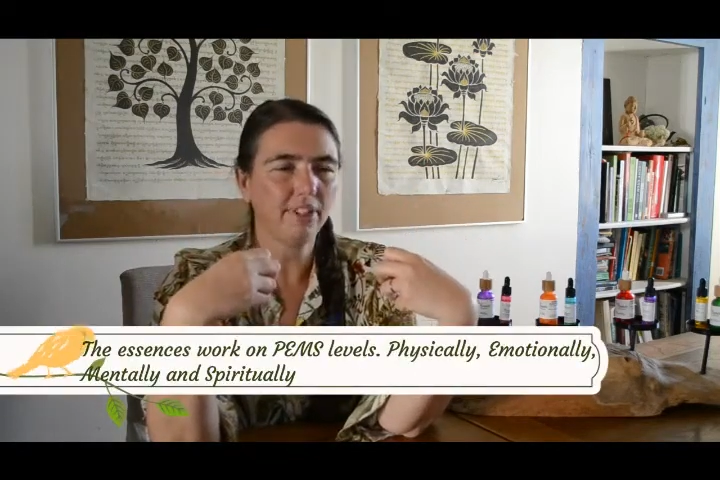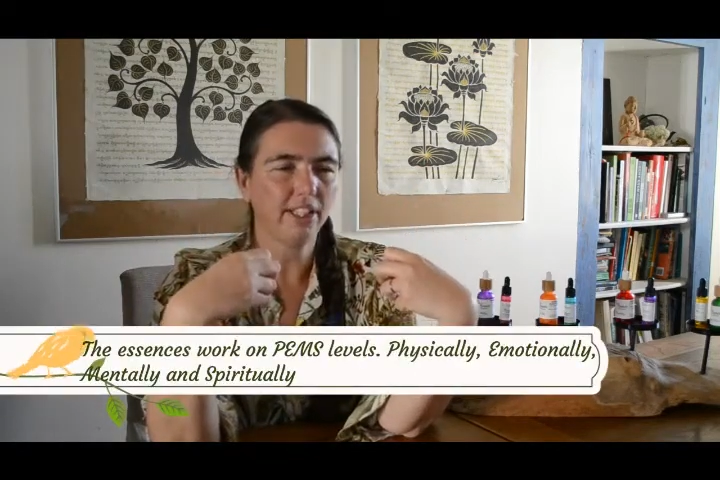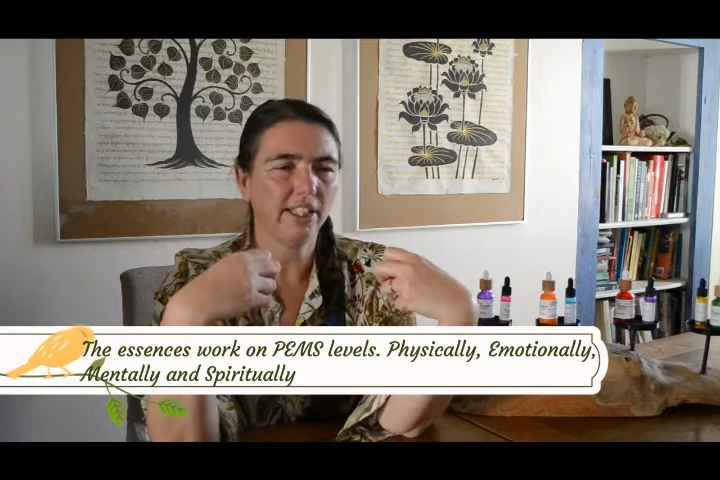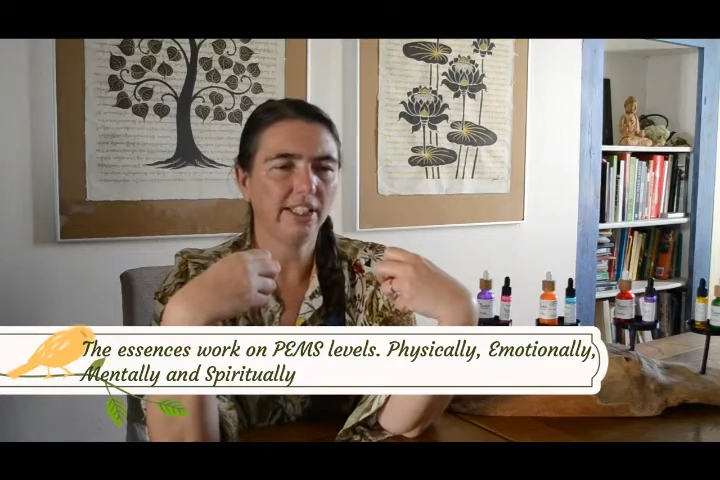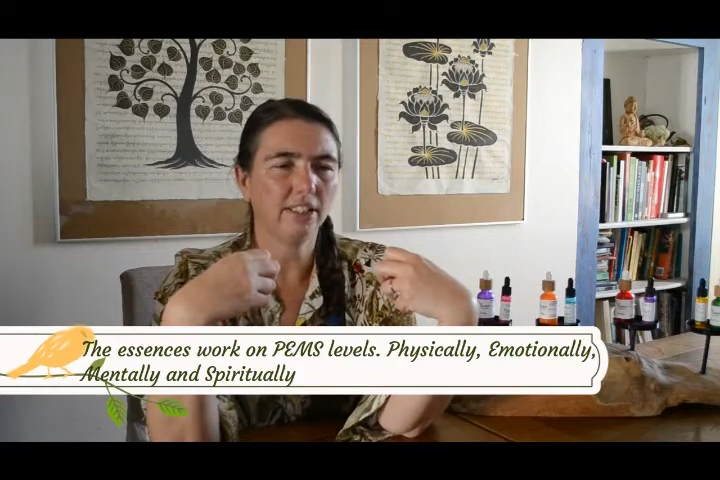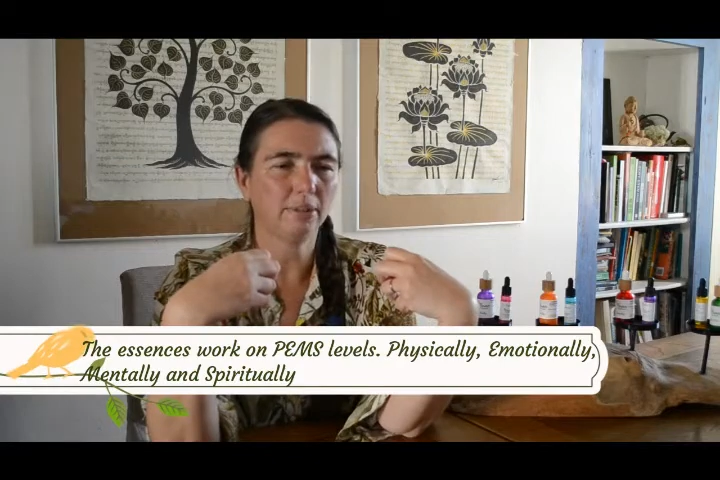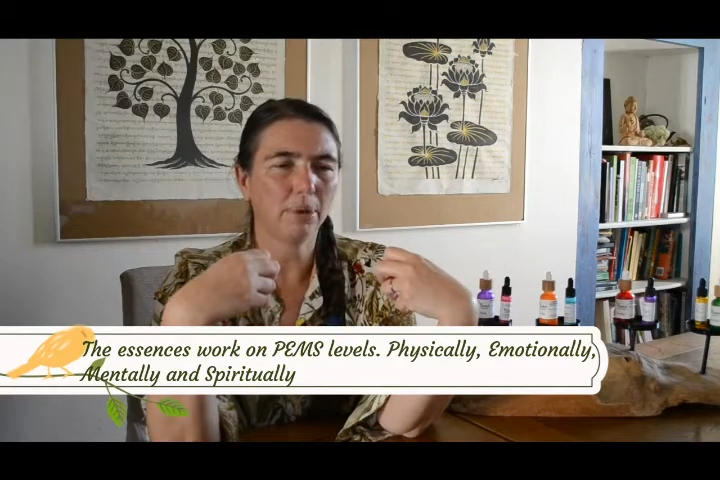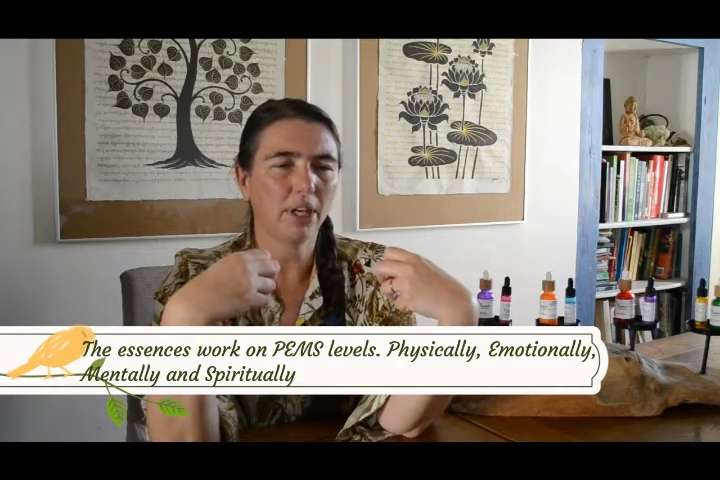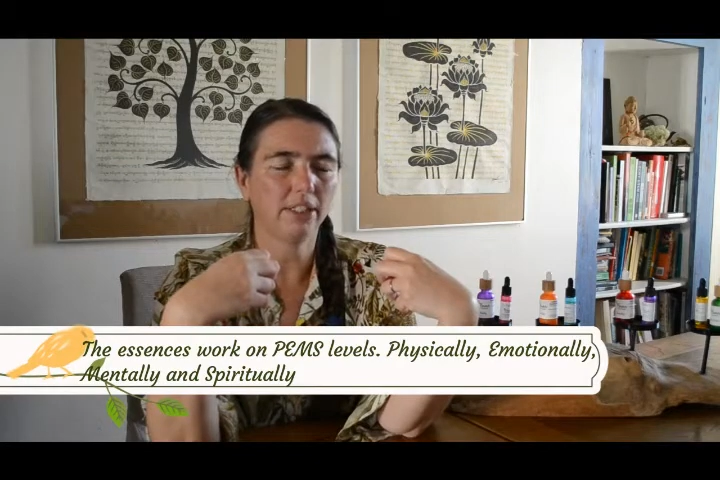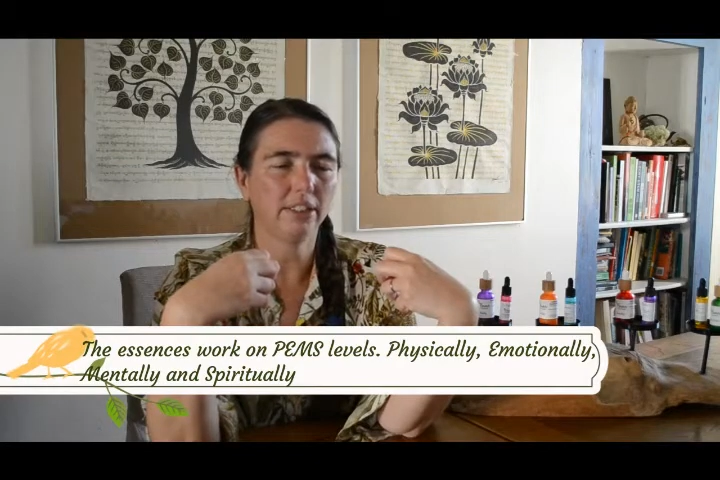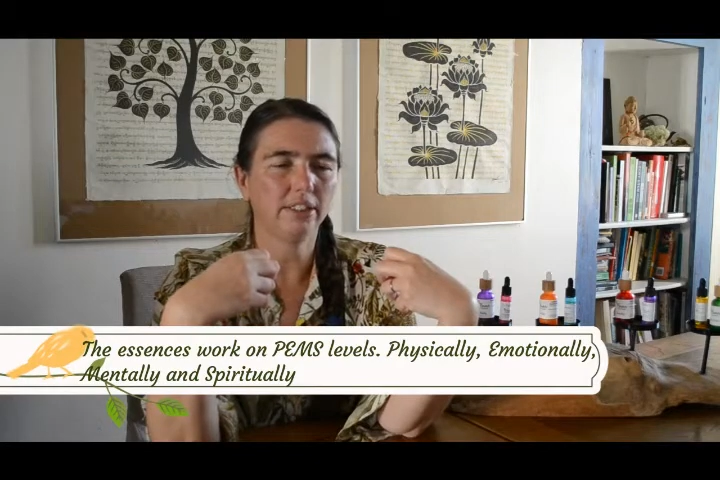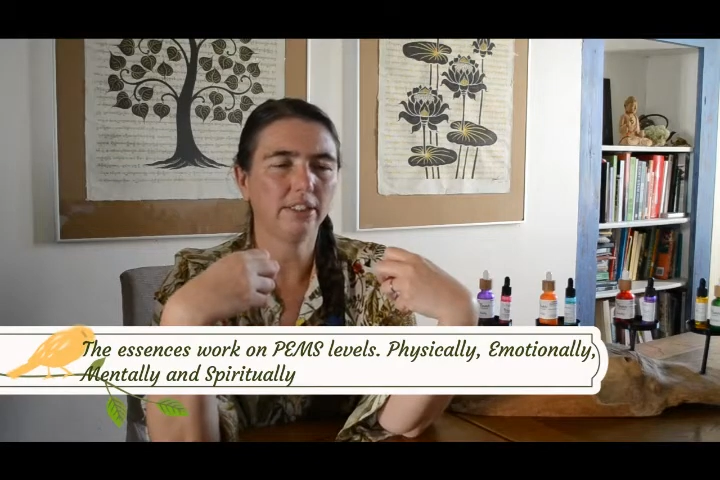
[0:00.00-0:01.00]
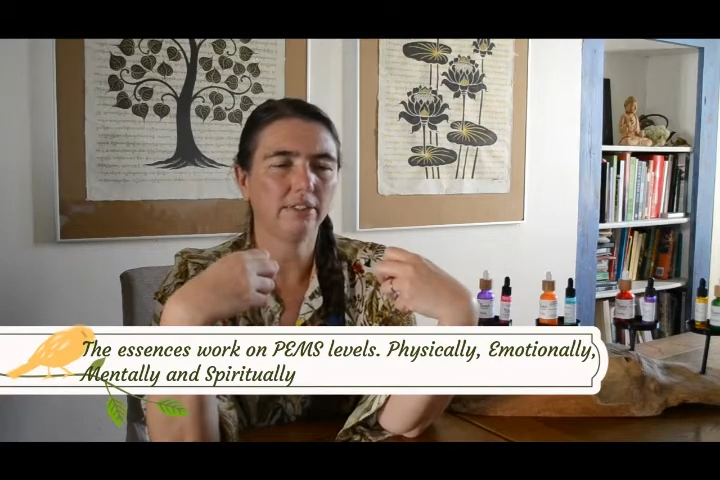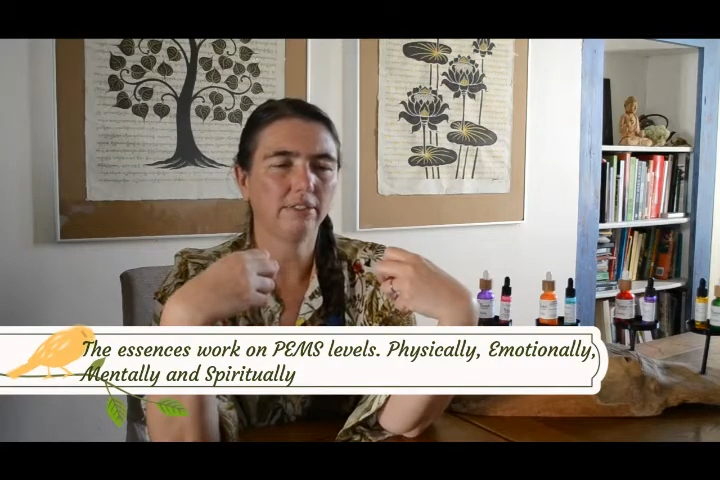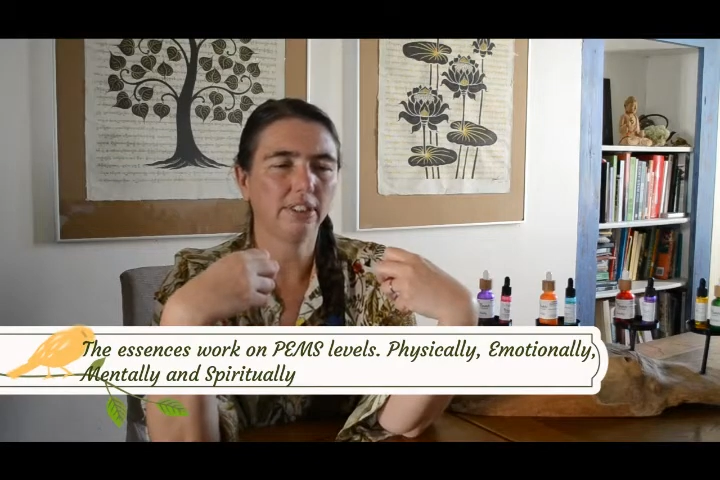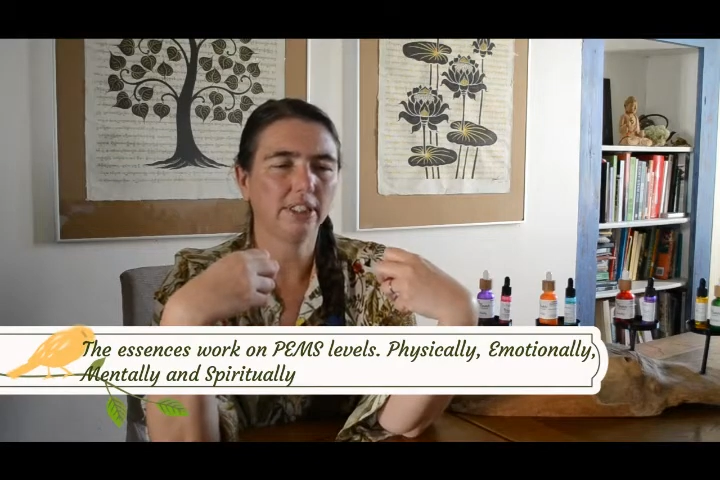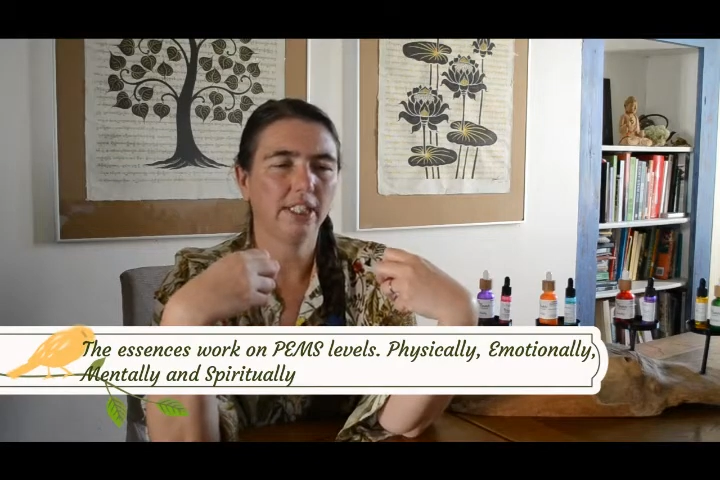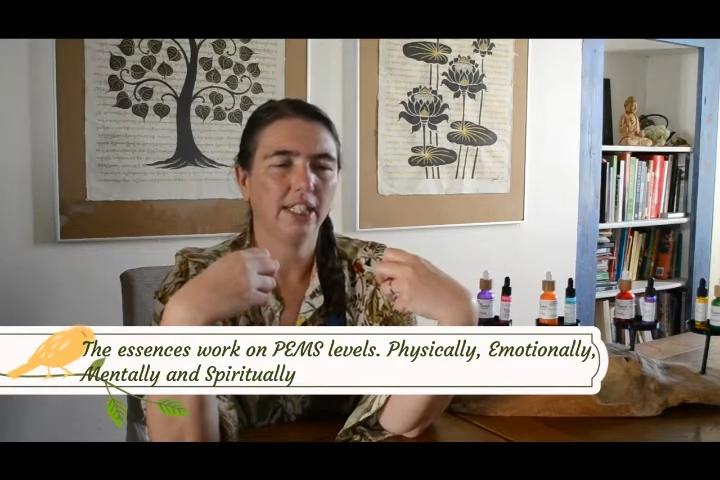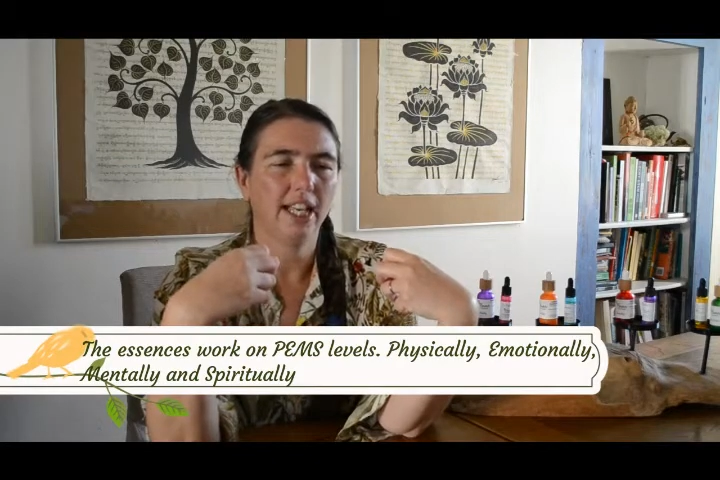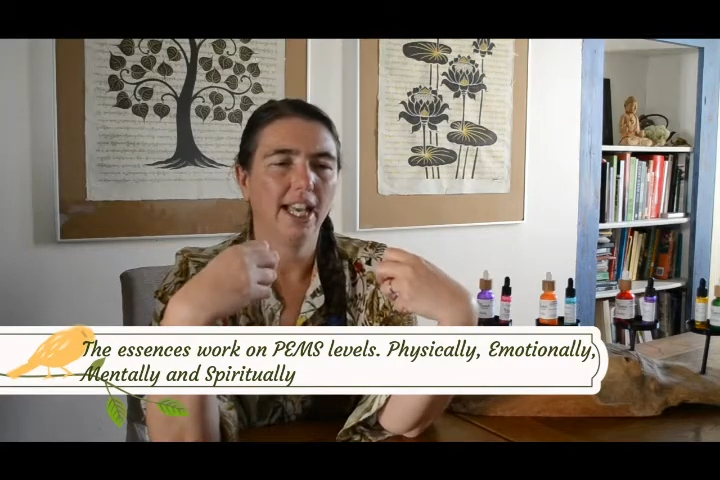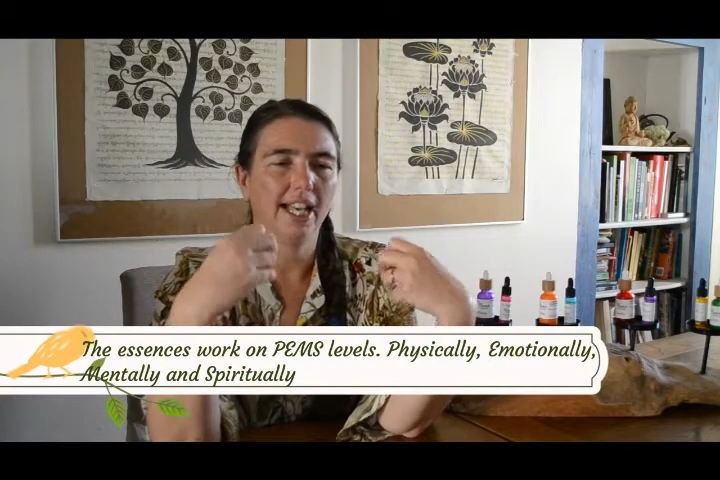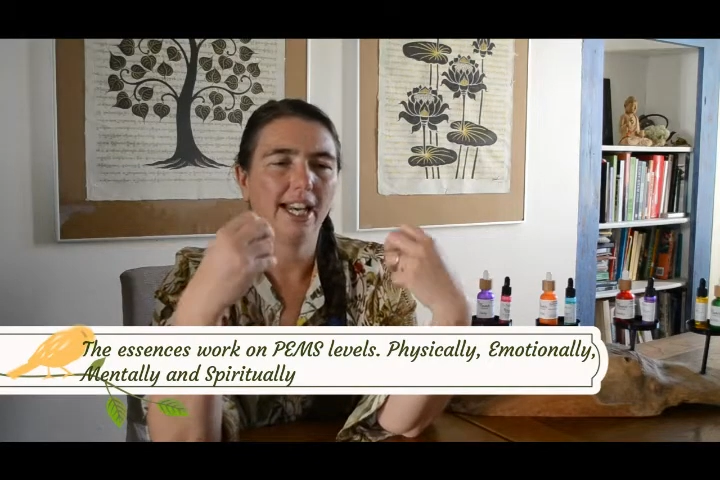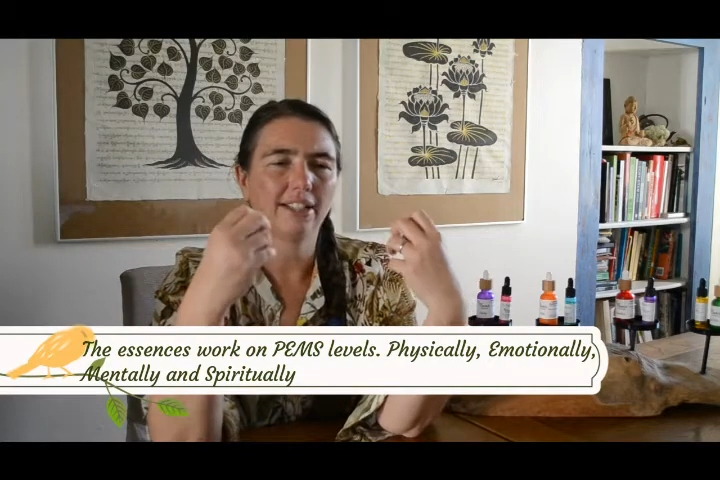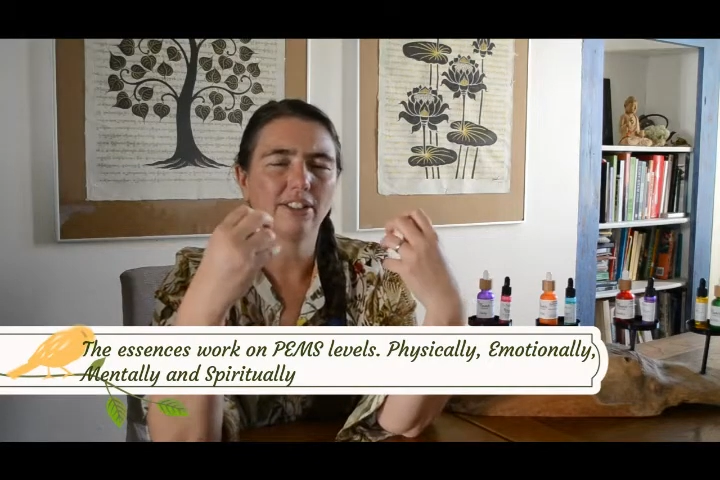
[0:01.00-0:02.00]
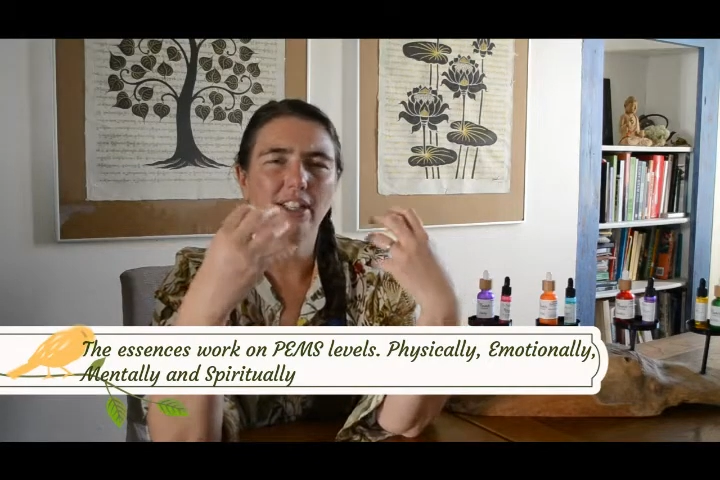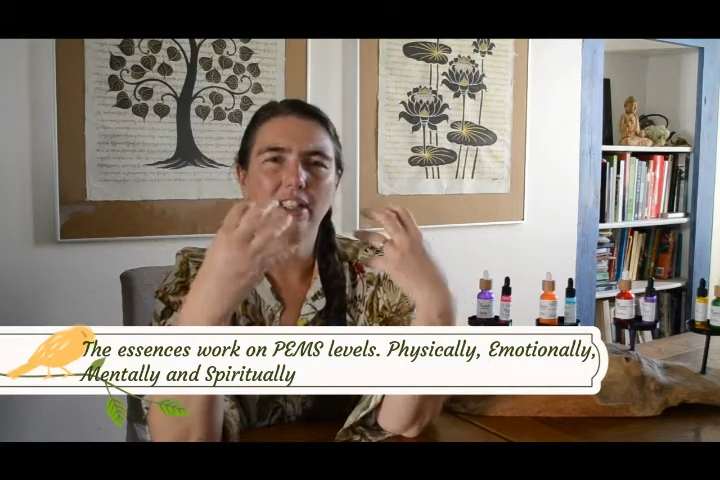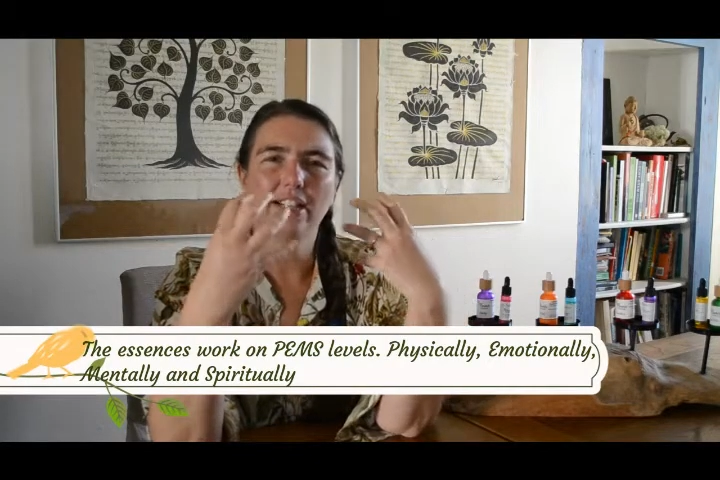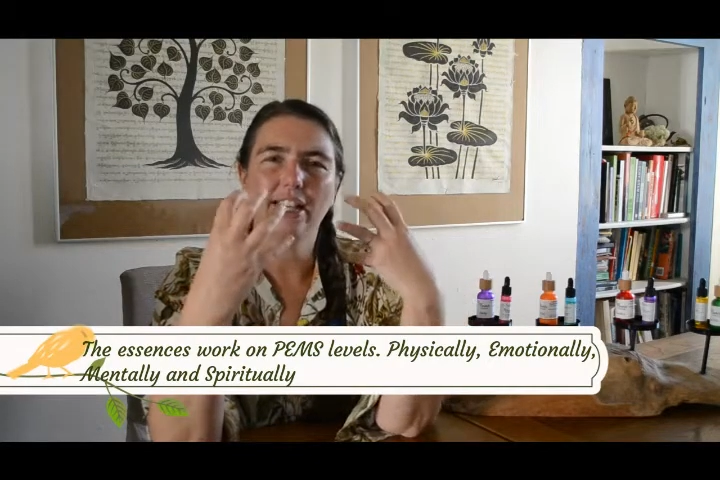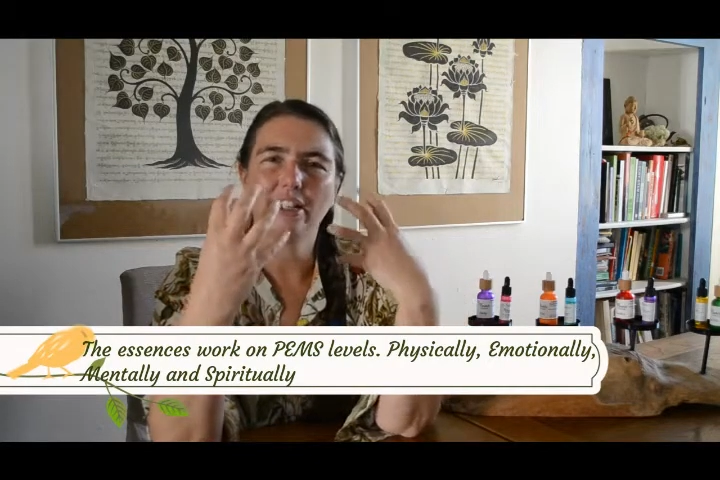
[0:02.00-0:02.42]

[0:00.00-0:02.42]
in our bodies. And actually they